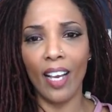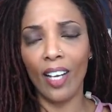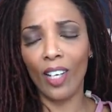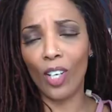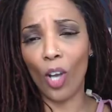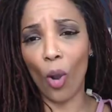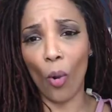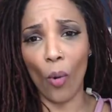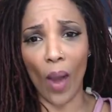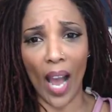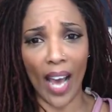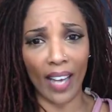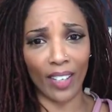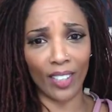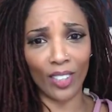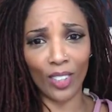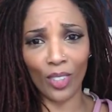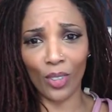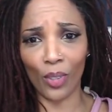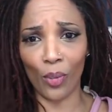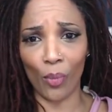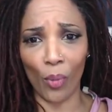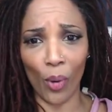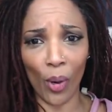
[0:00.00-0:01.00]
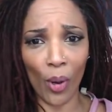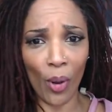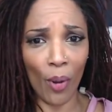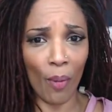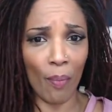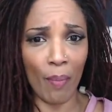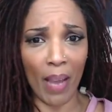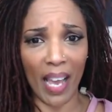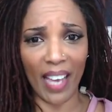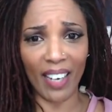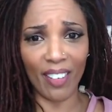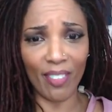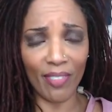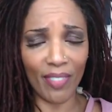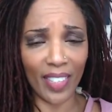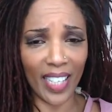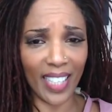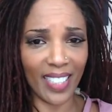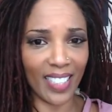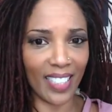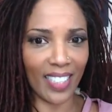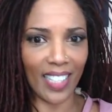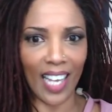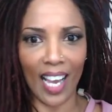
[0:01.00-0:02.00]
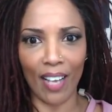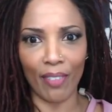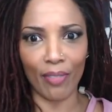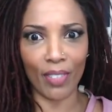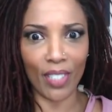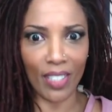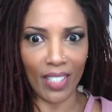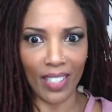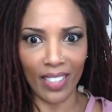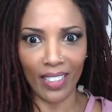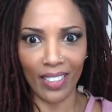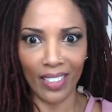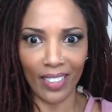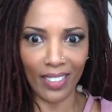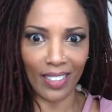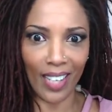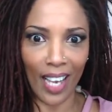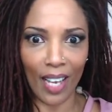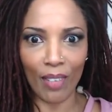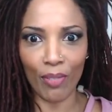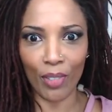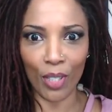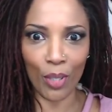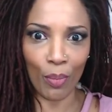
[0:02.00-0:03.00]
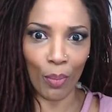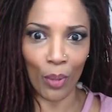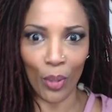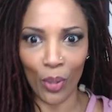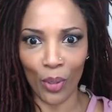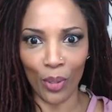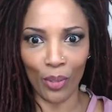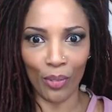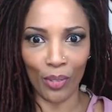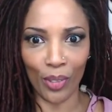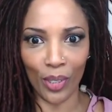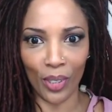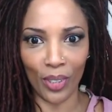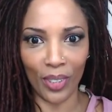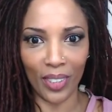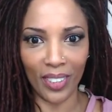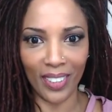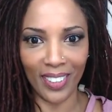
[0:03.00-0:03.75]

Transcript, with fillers: Go out into the world, manifest. Life is good. Life is beautiful.